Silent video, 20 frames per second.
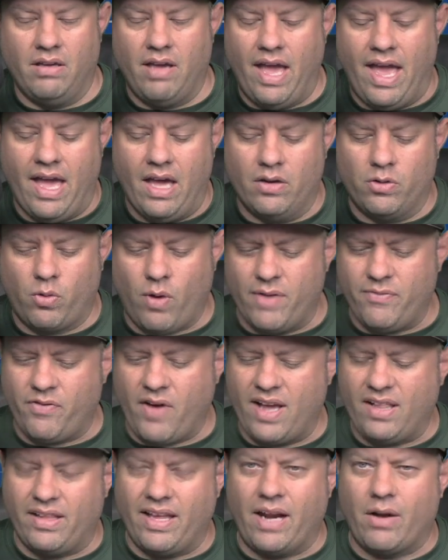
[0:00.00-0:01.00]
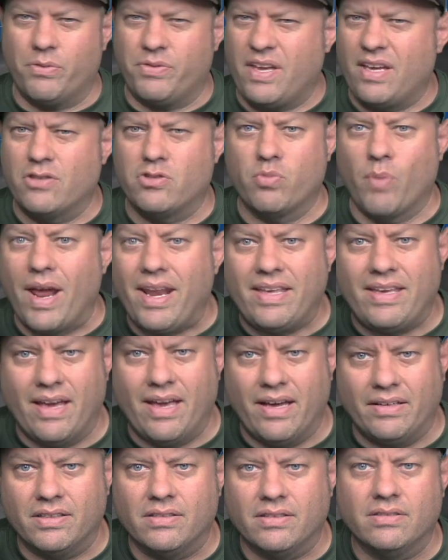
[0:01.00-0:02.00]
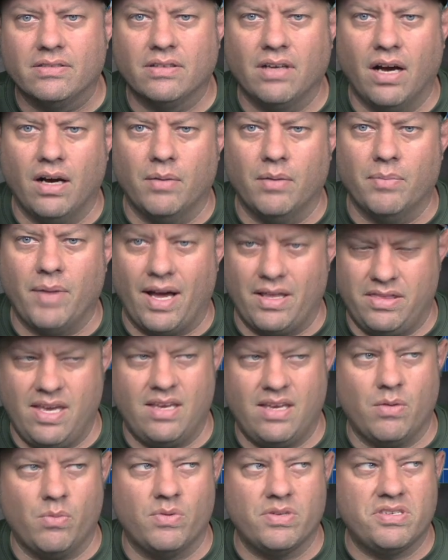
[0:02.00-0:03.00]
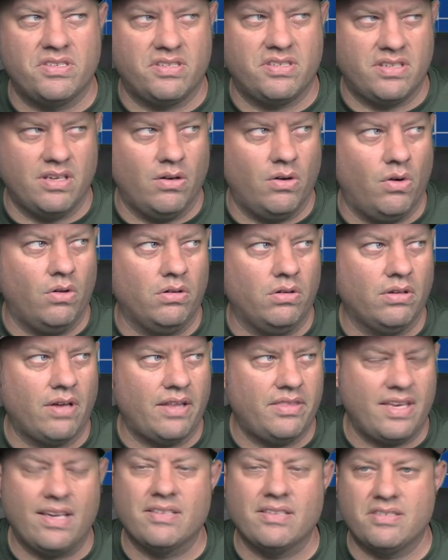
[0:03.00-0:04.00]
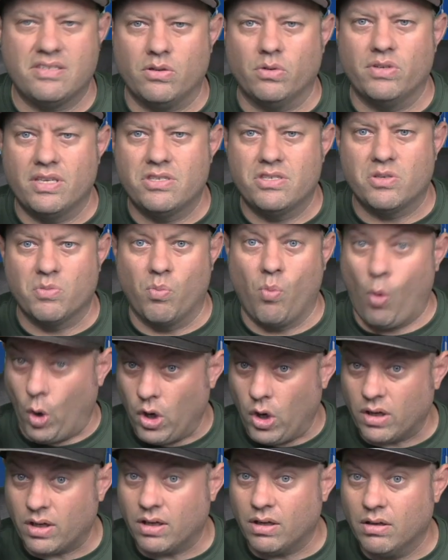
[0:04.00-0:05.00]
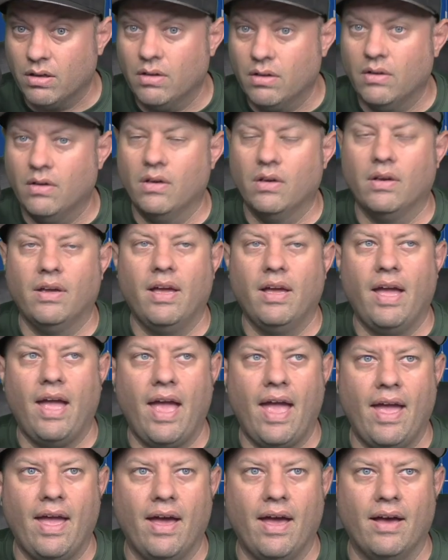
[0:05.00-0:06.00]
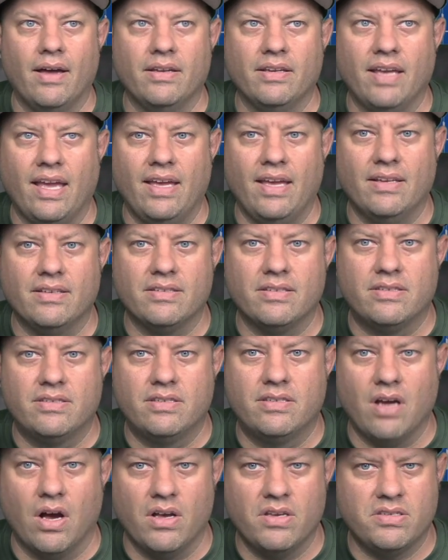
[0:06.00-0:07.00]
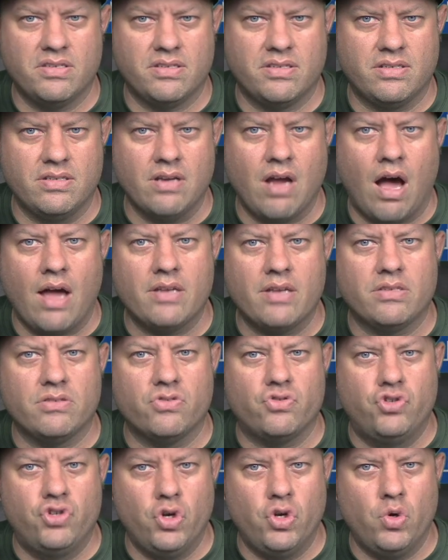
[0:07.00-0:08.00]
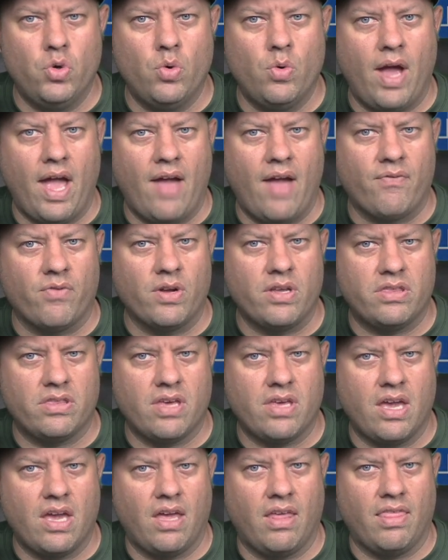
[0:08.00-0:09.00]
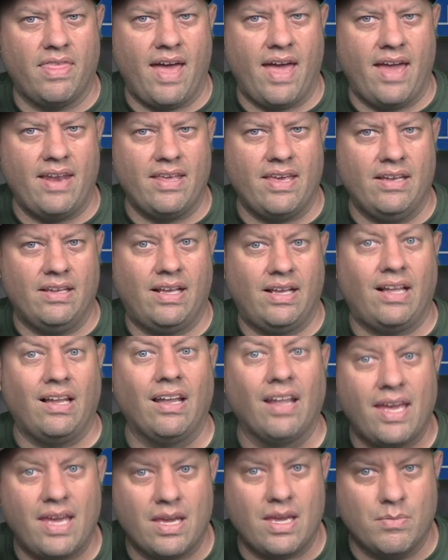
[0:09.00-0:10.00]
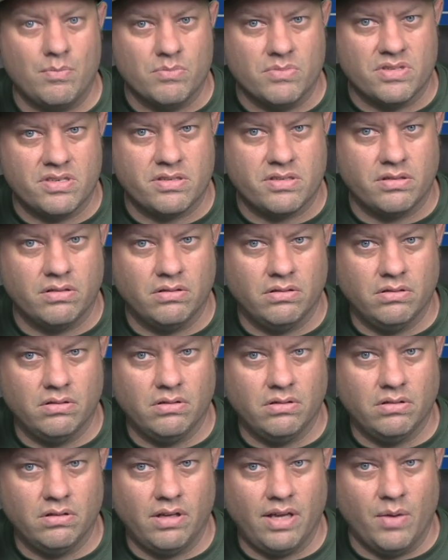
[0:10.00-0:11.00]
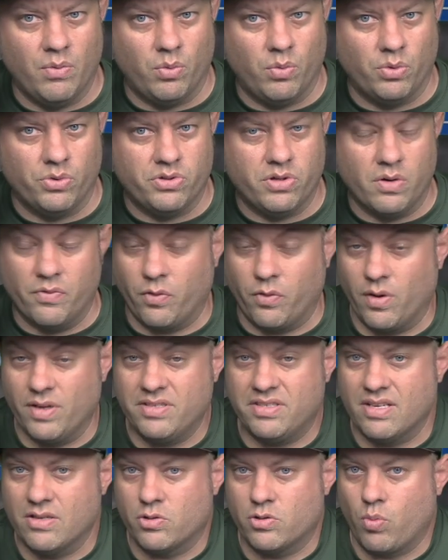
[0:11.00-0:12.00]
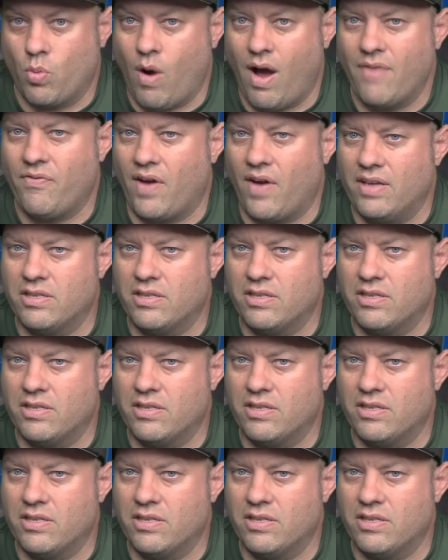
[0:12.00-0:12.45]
And quite frankly, I don't think it's ready yet. Um, I think it was still, I think it still needs some work and it does not do everything that it claims it will do. For instance, Wi-Fi.